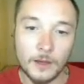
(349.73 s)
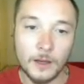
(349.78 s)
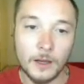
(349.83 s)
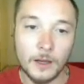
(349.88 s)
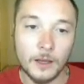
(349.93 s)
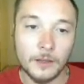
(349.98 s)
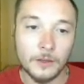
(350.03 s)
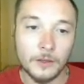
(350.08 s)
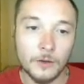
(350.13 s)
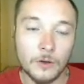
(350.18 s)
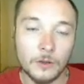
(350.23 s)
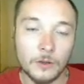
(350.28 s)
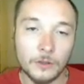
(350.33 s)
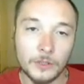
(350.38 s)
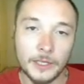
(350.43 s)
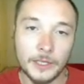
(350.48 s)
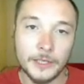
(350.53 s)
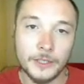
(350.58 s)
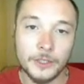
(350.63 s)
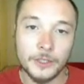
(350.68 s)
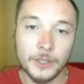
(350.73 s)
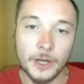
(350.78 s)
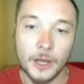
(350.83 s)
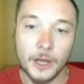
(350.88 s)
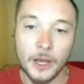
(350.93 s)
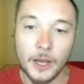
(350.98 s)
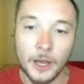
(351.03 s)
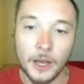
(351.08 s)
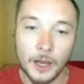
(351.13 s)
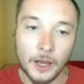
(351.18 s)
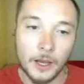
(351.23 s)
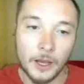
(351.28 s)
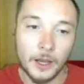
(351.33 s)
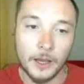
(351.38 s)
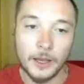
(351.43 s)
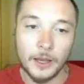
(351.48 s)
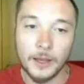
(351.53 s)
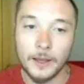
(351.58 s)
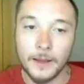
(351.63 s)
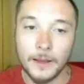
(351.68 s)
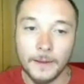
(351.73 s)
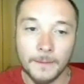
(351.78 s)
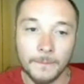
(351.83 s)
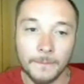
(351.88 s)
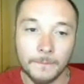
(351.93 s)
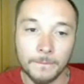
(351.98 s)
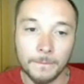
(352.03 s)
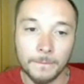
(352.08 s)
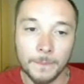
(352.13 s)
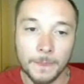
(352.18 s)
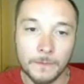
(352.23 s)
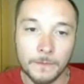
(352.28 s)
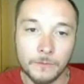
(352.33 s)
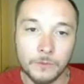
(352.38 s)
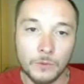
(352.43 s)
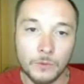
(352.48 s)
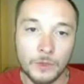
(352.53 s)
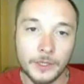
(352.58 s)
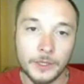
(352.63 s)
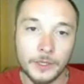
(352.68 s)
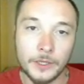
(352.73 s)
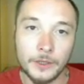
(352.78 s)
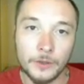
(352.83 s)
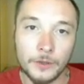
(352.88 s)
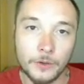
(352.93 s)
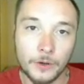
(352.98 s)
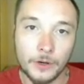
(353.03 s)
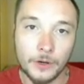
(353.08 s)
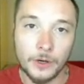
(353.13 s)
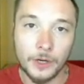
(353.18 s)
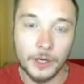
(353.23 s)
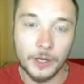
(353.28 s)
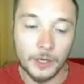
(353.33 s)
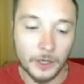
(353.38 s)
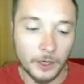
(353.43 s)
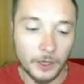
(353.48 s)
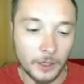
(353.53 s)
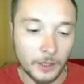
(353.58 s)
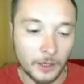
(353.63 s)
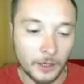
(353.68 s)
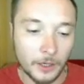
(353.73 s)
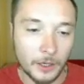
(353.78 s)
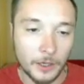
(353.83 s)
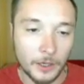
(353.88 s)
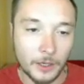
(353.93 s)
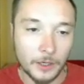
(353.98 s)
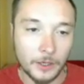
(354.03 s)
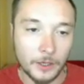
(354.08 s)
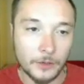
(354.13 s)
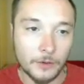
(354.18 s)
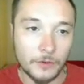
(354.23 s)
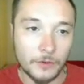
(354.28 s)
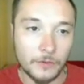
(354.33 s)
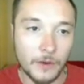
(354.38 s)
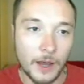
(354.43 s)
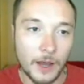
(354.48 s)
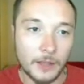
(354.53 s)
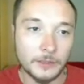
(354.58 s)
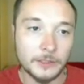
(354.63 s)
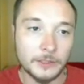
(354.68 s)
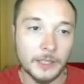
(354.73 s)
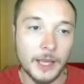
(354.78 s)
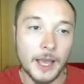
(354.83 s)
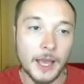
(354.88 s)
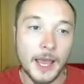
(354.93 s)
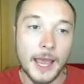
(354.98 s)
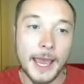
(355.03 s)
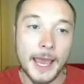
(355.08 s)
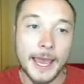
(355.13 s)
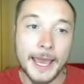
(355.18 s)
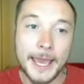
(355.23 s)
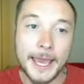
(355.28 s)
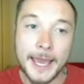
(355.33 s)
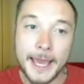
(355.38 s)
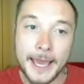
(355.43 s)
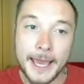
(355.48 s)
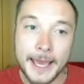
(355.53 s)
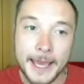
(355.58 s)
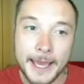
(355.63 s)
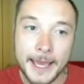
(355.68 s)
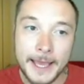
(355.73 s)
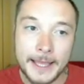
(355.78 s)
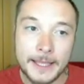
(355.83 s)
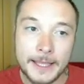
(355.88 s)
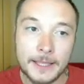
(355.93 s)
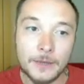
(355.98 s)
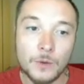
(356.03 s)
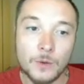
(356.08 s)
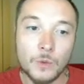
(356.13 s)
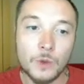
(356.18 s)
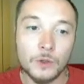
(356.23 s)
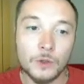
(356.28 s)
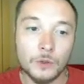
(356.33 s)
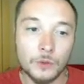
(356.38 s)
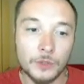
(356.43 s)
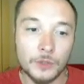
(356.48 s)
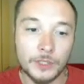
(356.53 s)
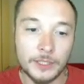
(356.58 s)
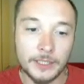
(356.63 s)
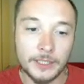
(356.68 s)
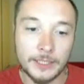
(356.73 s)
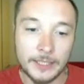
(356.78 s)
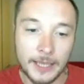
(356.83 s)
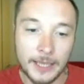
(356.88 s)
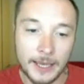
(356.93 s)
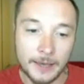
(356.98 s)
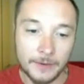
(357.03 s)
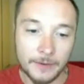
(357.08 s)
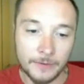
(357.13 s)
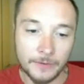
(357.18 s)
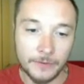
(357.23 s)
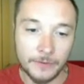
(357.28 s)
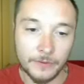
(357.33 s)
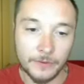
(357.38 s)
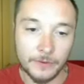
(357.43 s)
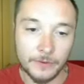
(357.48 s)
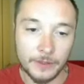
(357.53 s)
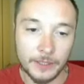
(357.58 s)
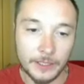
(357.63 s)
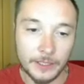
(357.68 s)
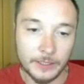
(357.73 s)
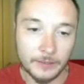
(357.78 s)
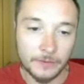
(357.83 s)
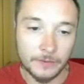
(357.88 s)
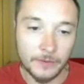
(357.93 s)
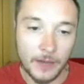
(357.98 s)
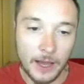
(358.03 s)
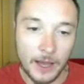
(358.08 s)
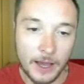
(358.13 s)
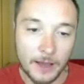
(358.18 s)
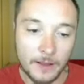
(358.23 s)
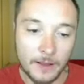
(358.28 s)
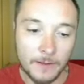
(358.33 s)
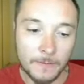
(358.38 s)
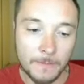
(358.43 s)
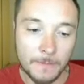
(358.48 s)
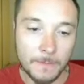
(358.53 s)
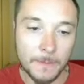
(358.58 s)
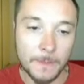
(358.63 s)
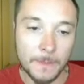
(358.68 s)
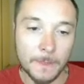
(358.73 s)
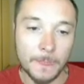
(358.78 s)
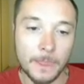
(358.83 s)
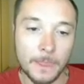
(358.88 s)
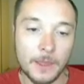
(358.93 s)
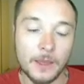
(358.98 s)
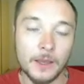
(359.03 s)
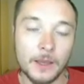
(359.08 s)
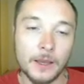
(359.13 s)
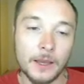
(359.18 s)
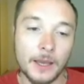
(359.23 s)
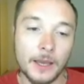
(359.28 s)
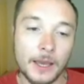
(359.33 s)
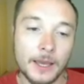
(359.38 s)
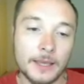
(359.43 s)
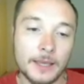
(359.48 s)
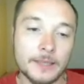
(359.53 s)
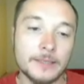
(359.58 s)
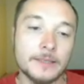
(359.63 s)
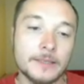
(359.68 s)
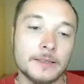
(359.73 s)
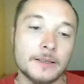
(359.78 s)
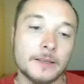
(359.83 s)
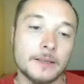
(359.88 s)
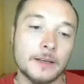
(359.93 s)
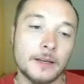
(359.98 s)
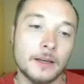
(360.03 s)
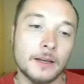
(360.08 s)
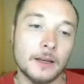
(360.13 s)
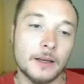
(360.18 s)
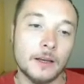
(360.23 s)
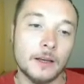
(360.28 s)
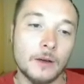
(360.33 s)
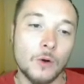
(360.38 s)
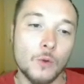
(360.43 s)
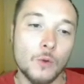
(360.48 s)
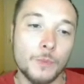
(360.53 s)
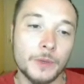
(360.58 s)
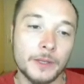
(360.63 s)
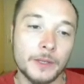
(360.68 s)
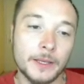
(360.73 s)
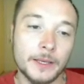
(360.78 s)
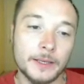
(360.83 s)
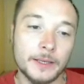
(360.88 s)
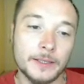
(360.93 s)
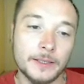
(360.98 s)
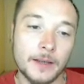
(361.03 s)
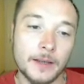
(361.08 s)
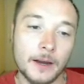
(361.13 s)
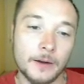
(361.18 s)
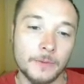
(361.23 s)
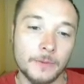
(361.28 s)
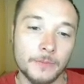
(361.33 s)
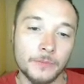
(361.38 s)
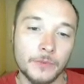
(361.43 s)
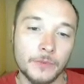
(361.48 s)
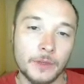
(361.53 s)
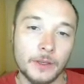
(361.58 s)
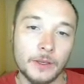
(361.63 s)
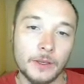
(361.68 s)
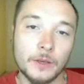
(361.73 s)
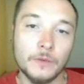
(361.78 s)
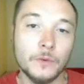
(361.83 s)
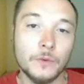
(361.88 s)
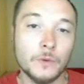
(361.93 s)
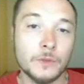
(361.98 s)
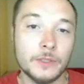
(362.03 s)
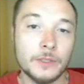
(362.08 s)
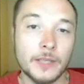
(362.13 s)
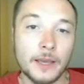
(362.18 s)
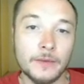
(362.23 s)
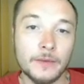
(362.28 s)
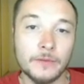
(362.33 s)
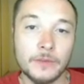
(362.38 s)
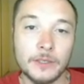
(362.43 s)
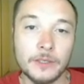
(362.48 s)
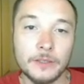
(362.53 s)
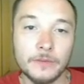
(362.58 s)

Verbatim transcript: uh, the color range um, fully in your uh, in your files and you want to save this file as uh, OpenEXR if you save